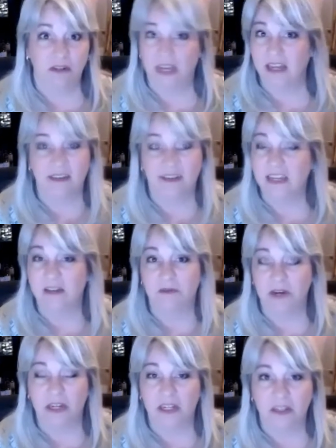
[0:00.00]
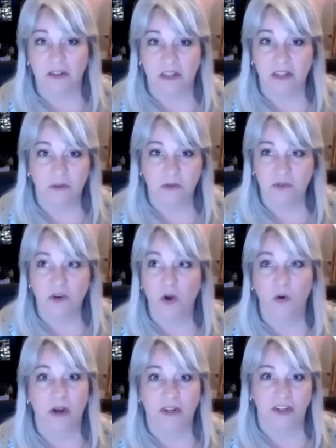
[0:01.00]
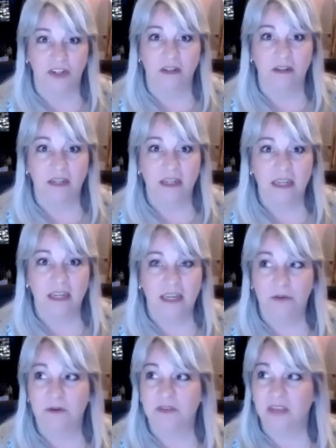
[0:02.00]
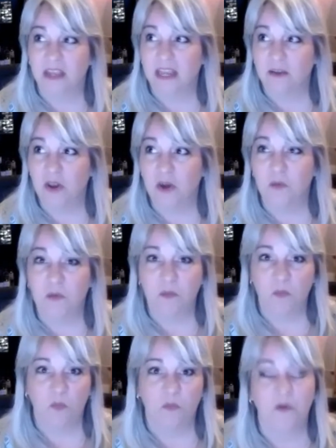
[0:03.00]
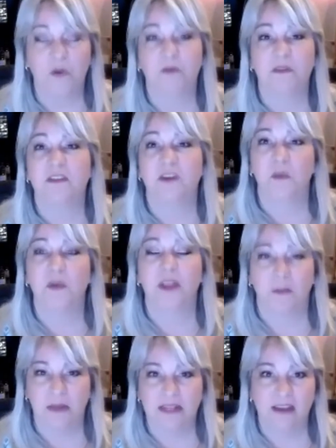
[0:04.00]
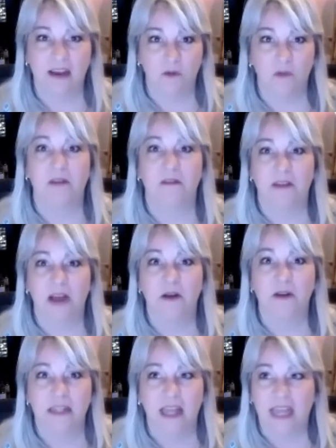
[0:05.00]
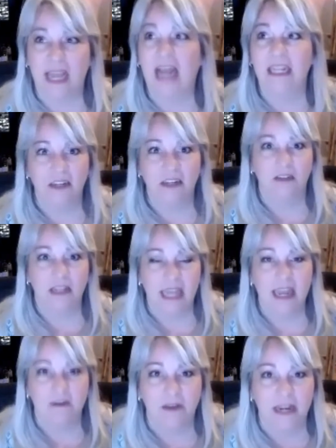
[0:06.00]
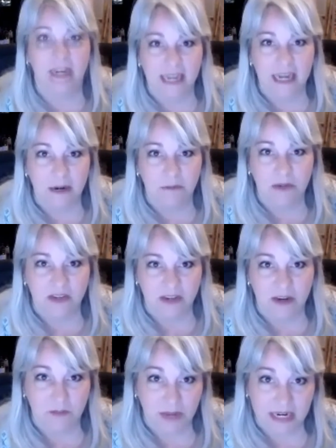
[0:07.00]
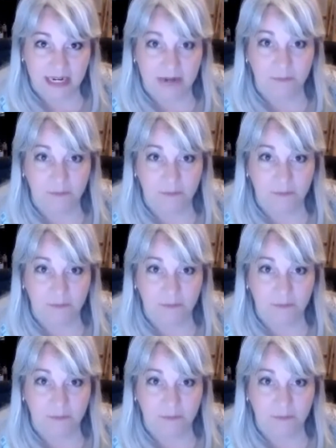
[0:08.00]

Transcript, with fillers: I could see it very clearly. There was no question. It was like, you know, for someone like myself, when I found, like, I literally can't find time to sit and meditate.